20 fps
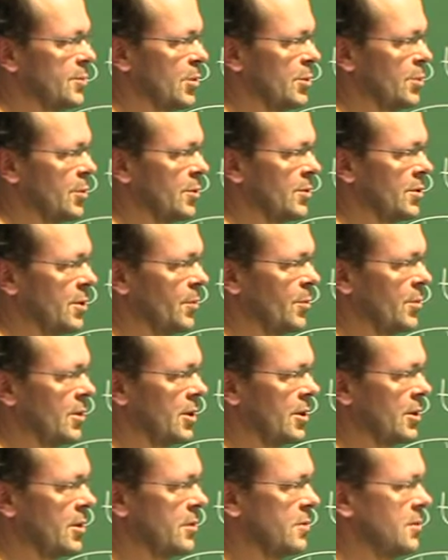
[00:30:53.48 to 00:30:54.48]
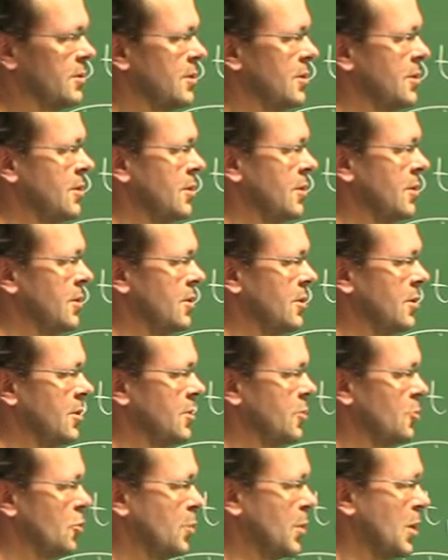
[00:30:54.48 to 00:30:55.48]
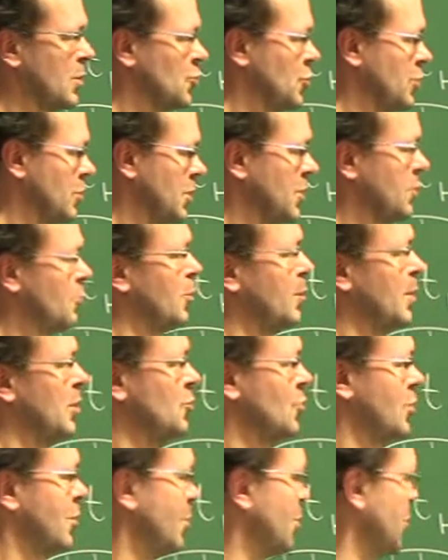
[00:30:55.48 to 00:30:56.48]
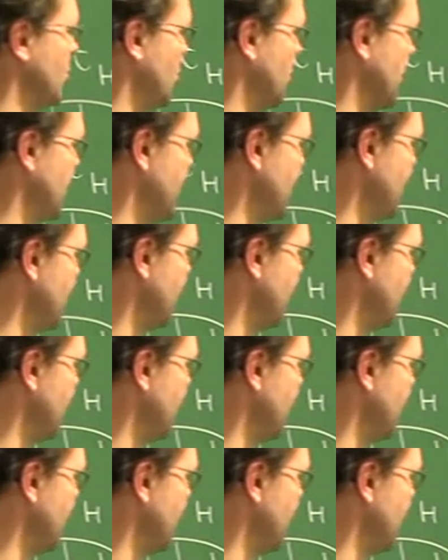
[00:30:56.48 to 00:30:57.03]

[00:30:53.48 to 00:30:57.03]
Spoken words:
between them are incommensurable with